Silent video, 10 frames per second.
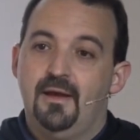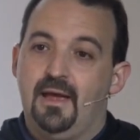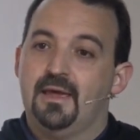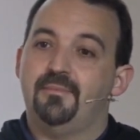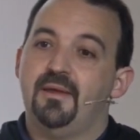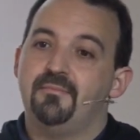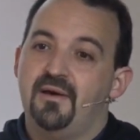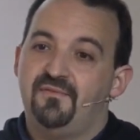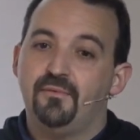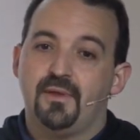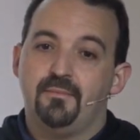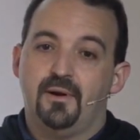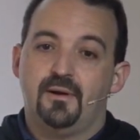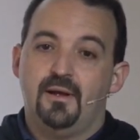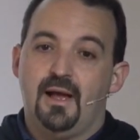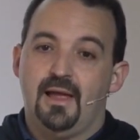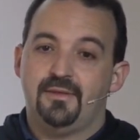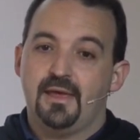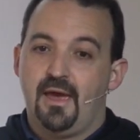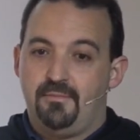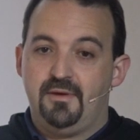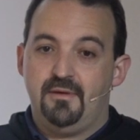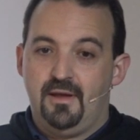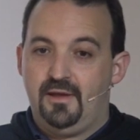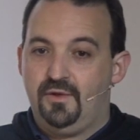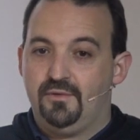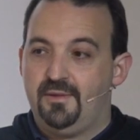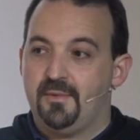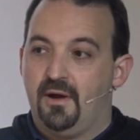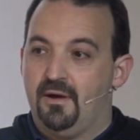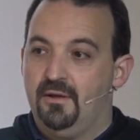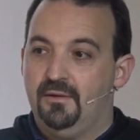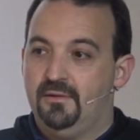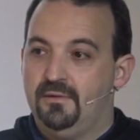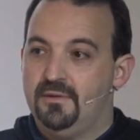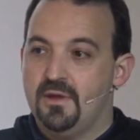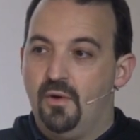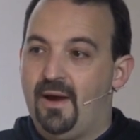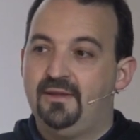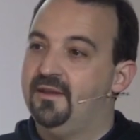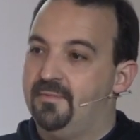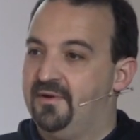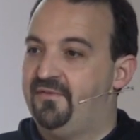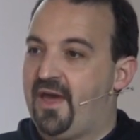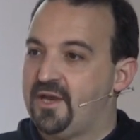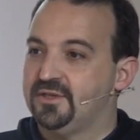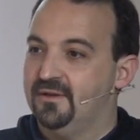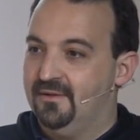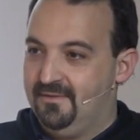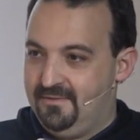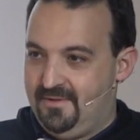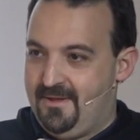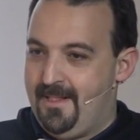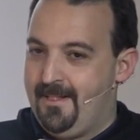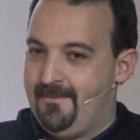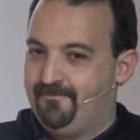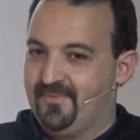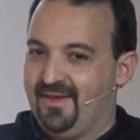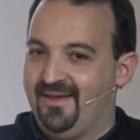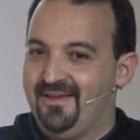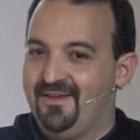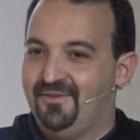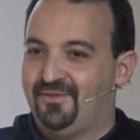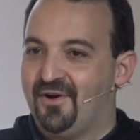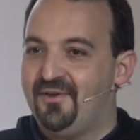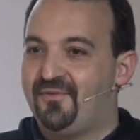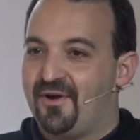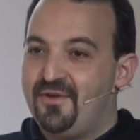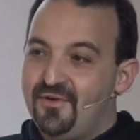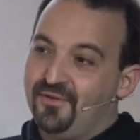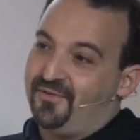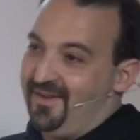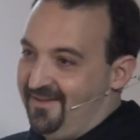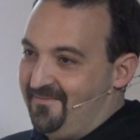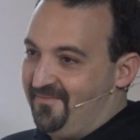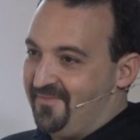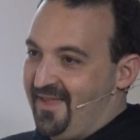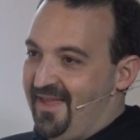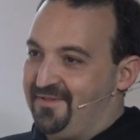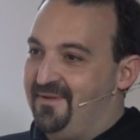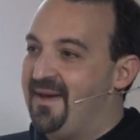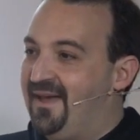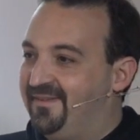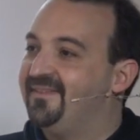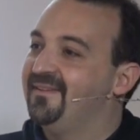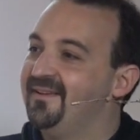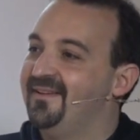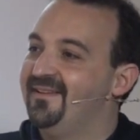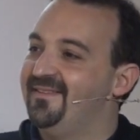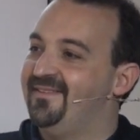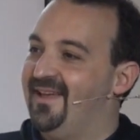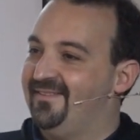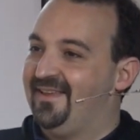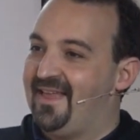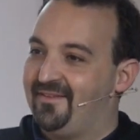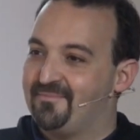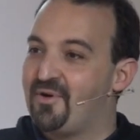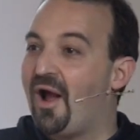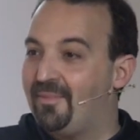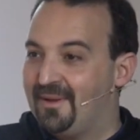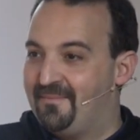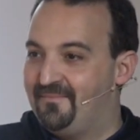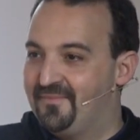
gave them my phone number, and they gave me a new SIM card. No ID verification. Okay, so if you're using SMS, that's another problem.